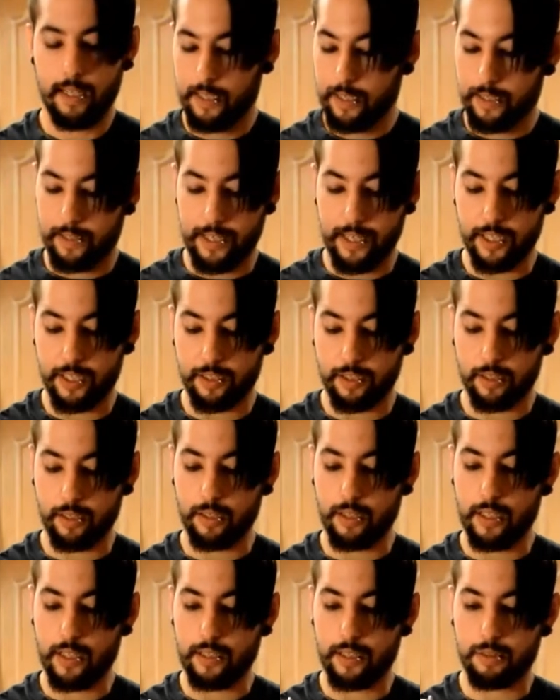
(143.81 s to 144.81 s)
This
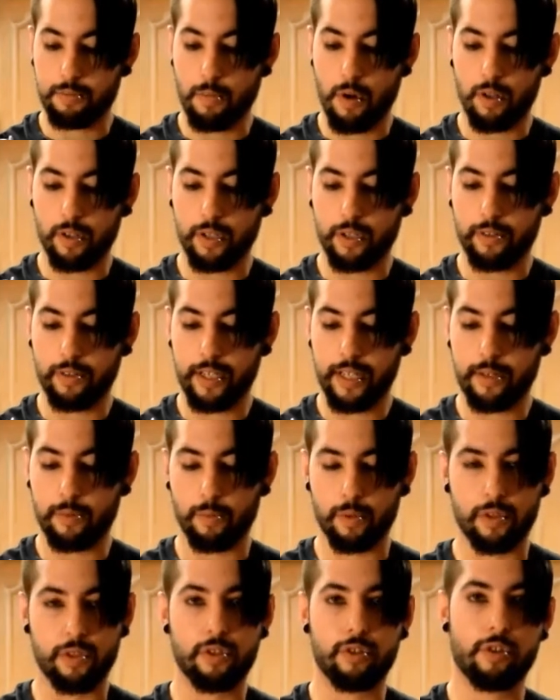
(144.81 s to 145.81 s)
small ingredient
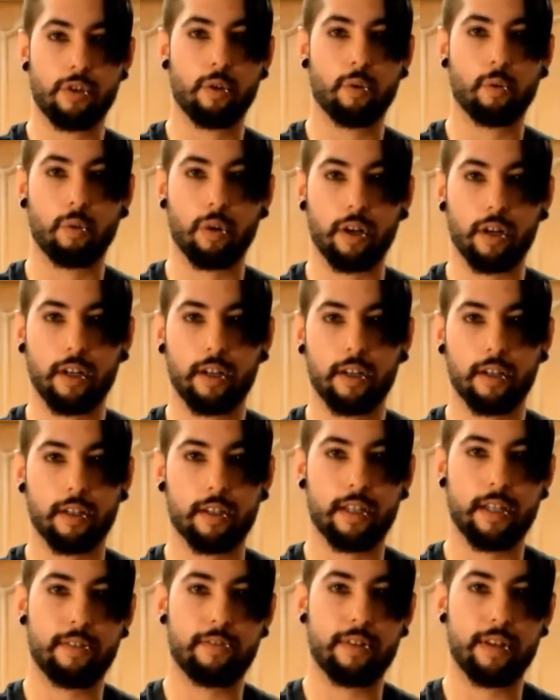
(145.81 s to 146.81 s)
would still work
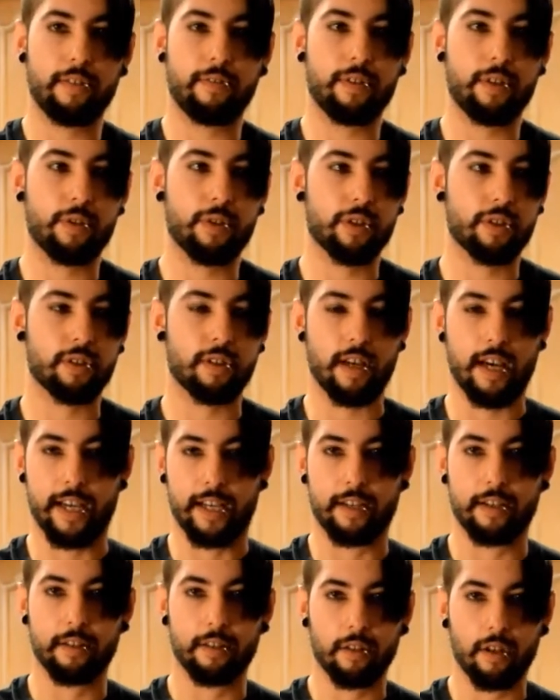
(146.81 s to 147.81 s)
even if you just like
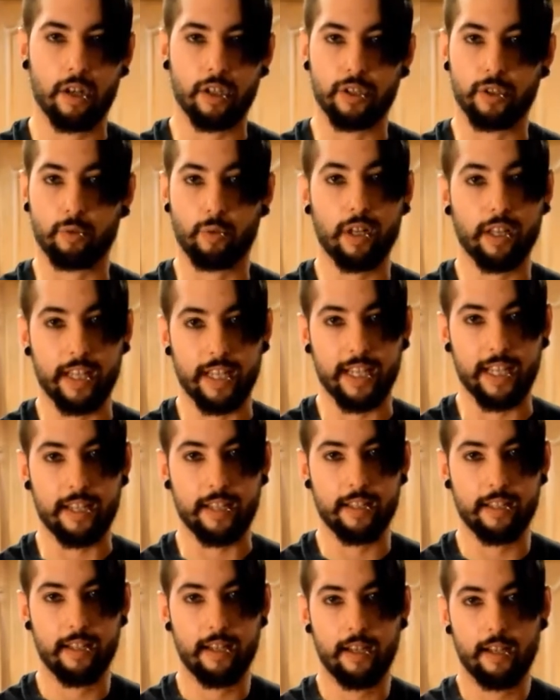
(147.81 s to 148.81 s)
are grilling it.
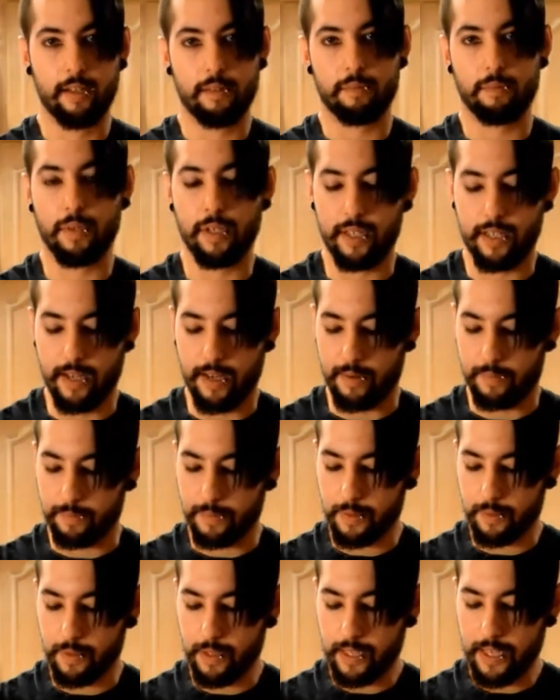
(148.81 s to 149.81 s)
But
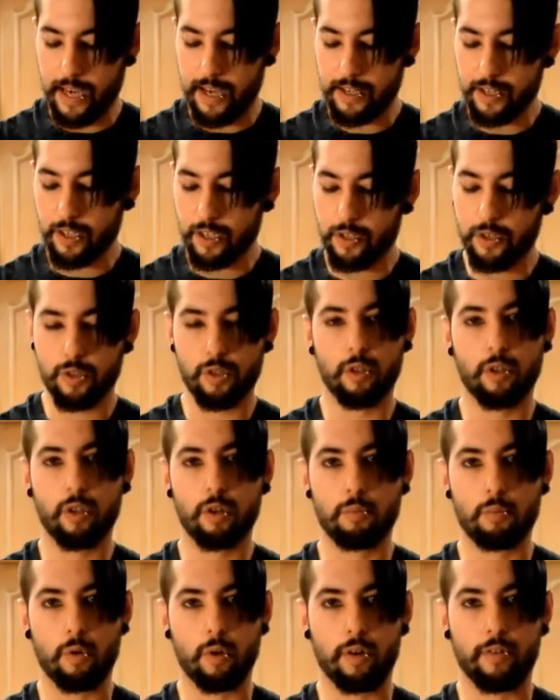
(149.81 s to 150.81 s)
yeah, you can use a little
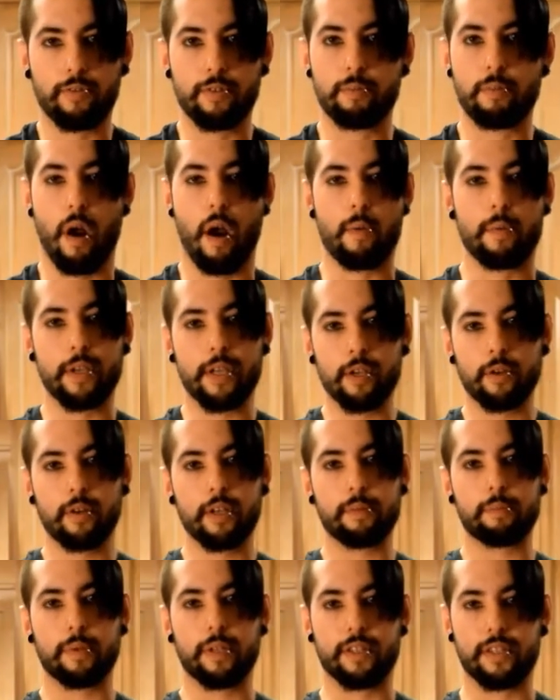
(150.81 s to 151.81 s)
more if you barbecue
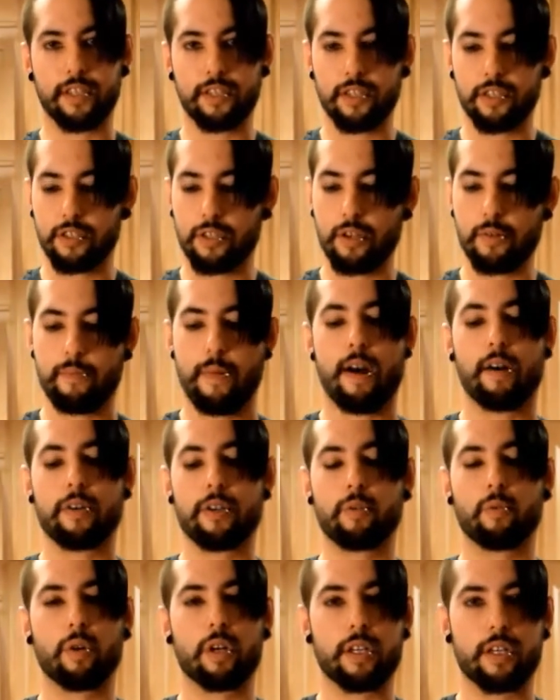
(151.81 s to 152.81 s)
it, but this is the amount you
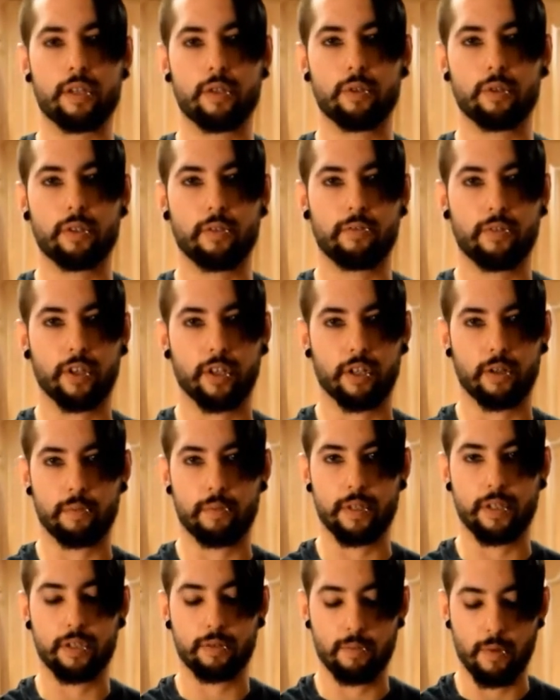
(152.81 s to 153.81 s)
want to use if you're going to
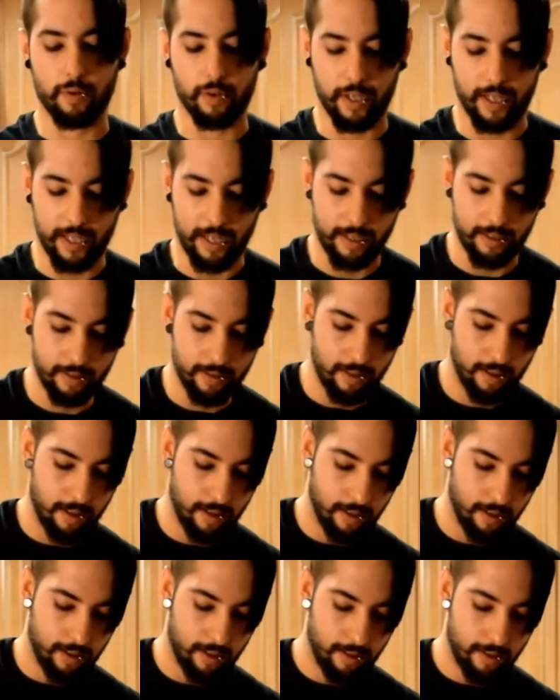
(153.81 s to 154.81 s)
be smoking it.
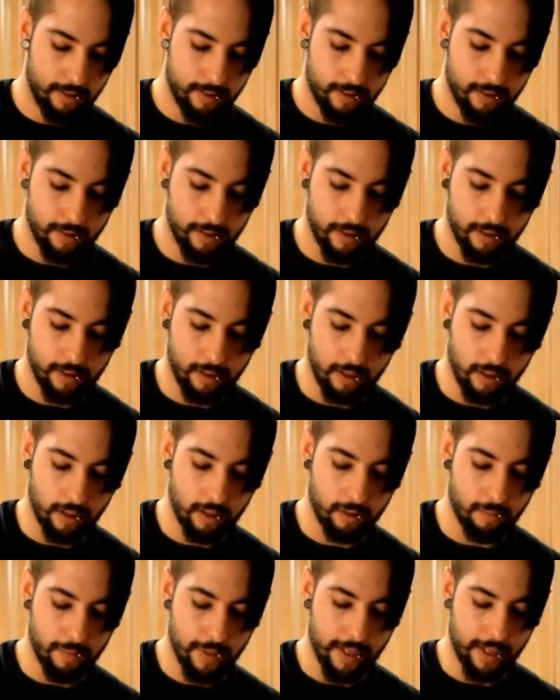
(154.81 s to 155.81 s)
So just a
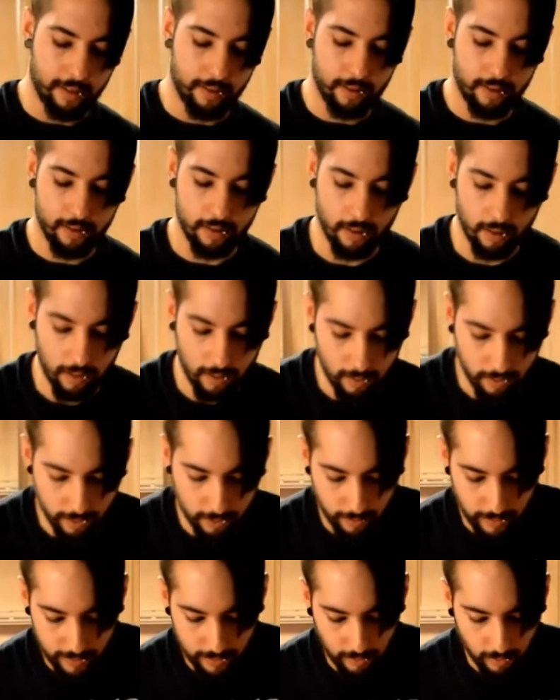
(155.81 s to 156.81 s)
little bit, just a little
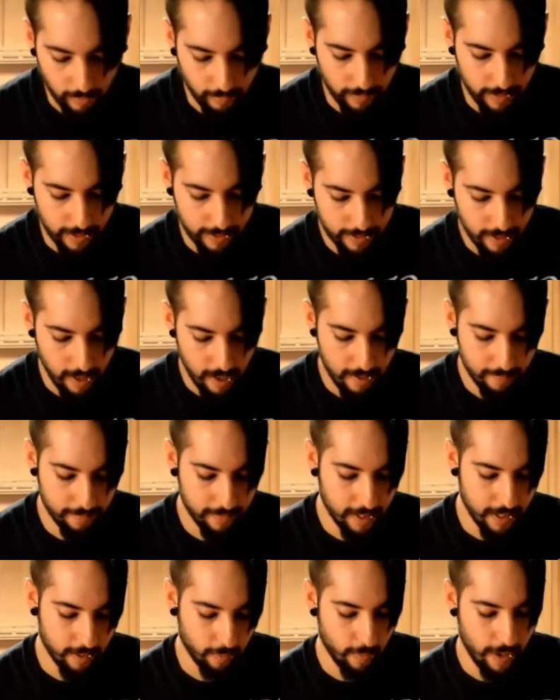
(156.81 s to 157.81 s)
drizzle over the top,
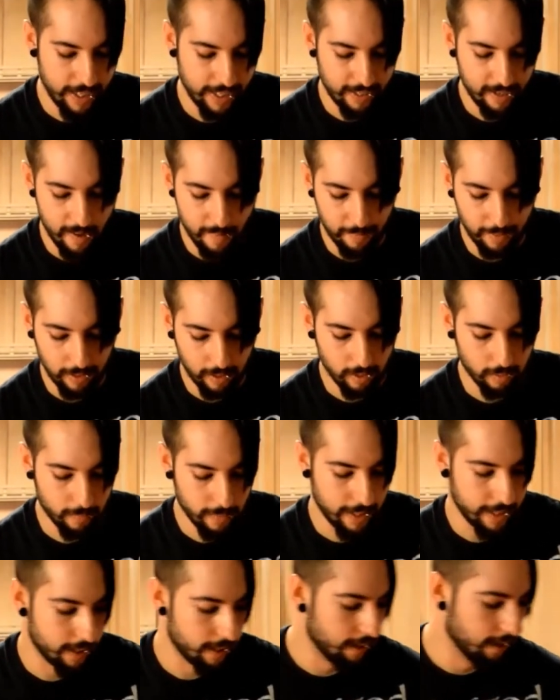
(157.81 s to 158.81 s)
kind of wake it up a little
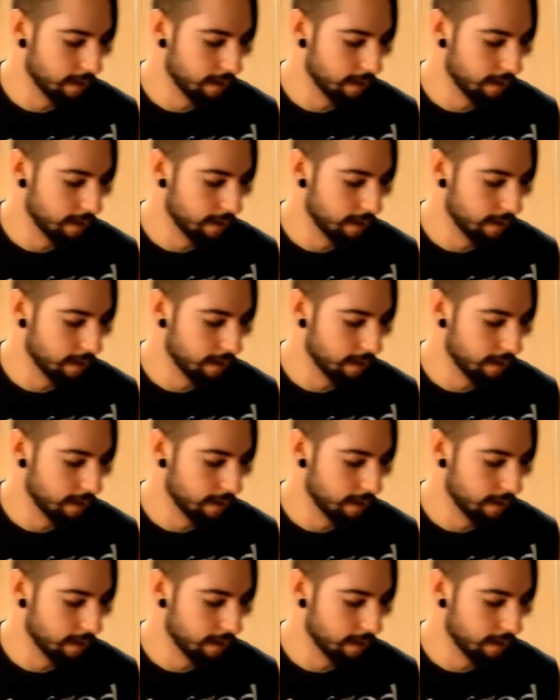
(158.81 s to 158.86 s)
bit.